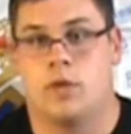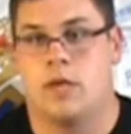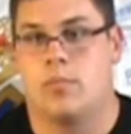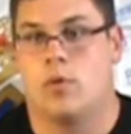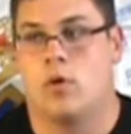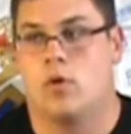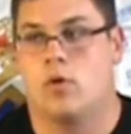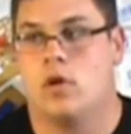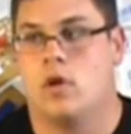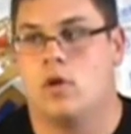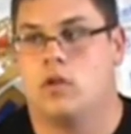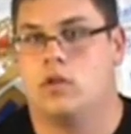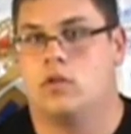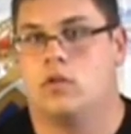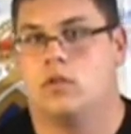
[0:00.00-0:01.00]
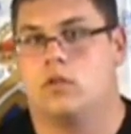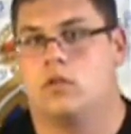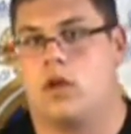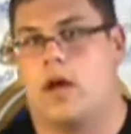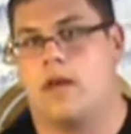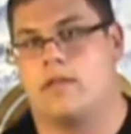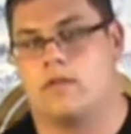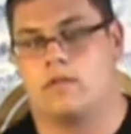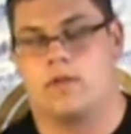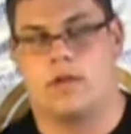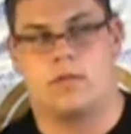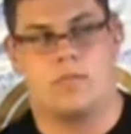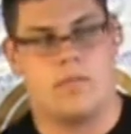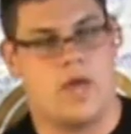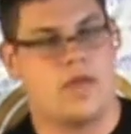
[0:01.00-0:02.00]
people either
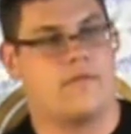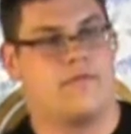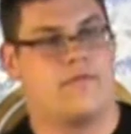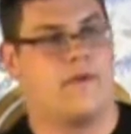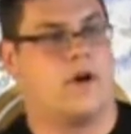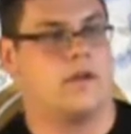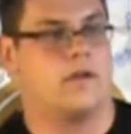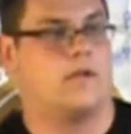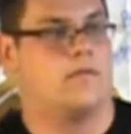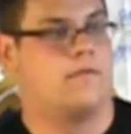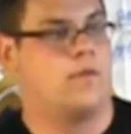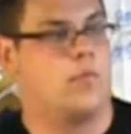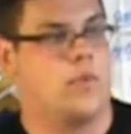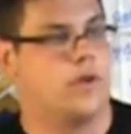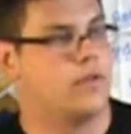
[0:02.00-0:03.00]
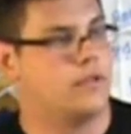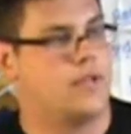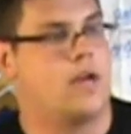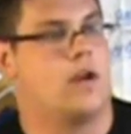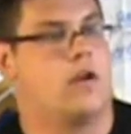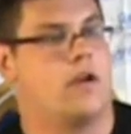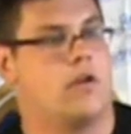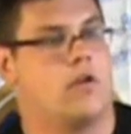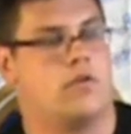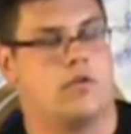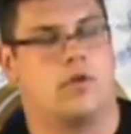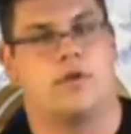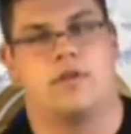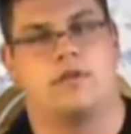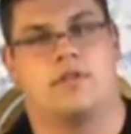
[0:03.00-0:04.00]
make fun of the military or
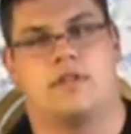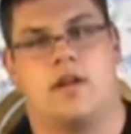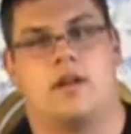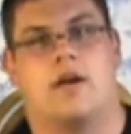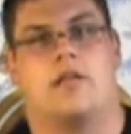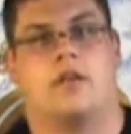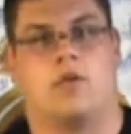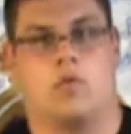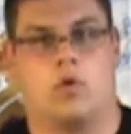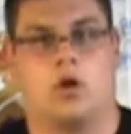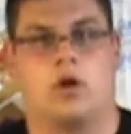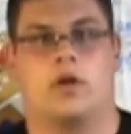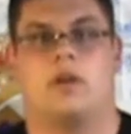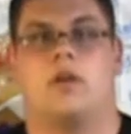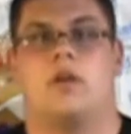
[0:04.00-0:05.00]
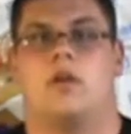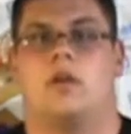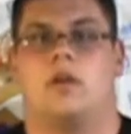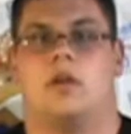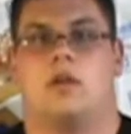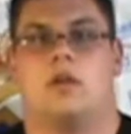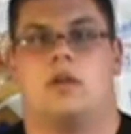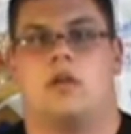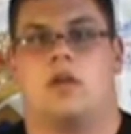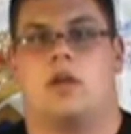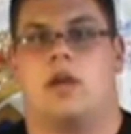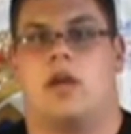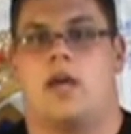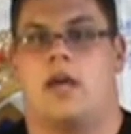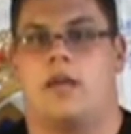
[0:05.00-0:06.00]
don't understand how they work.
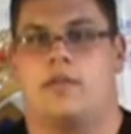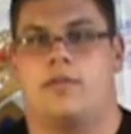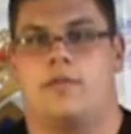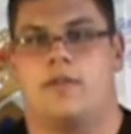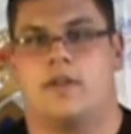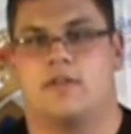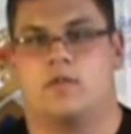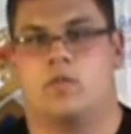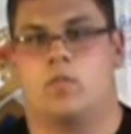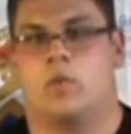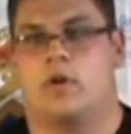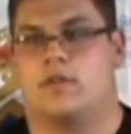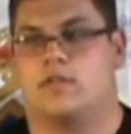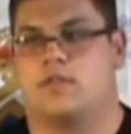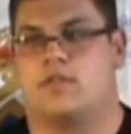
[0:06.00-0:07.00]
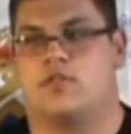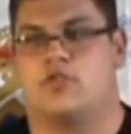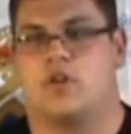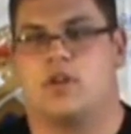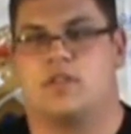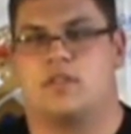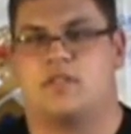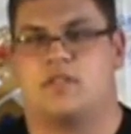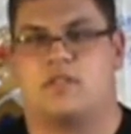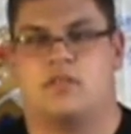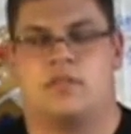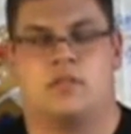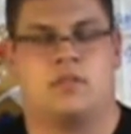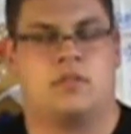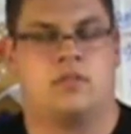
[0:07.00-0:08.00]
And this was just...